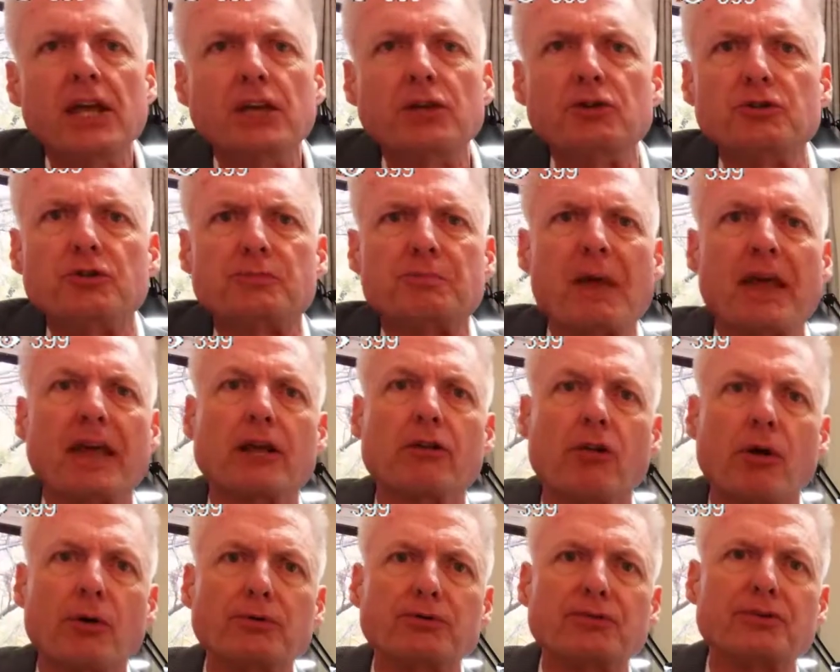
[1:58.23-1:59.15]
you spend
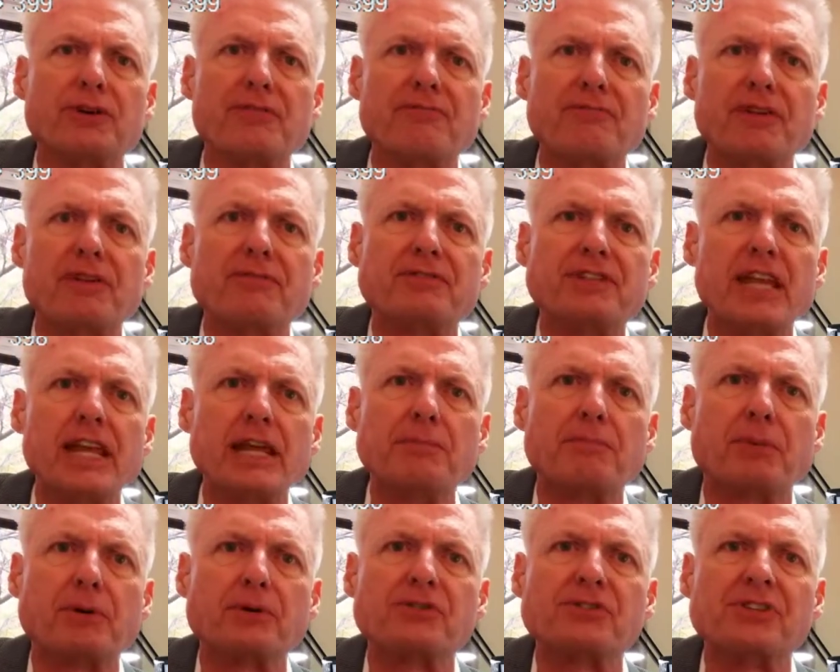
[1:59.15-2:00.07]
closer to
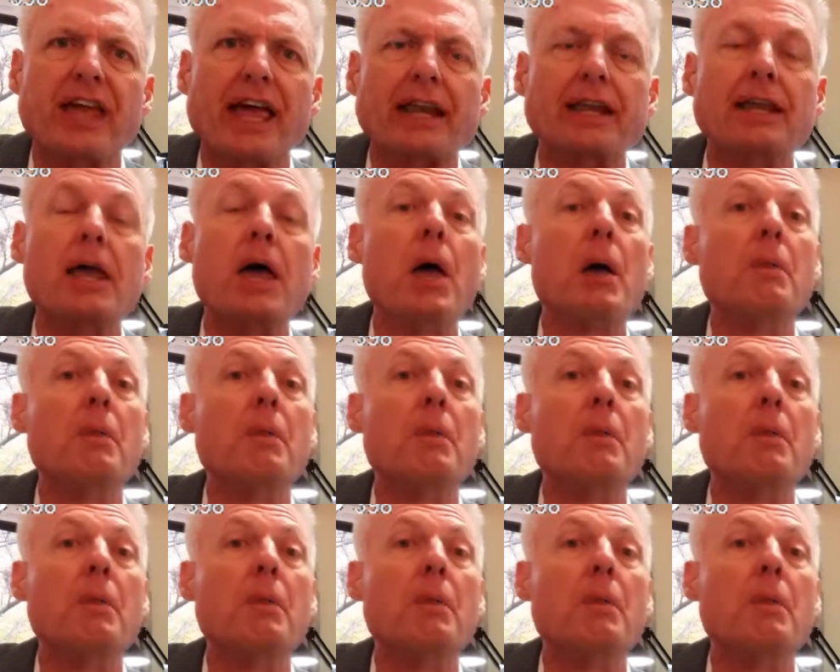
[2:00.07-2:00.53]
15%.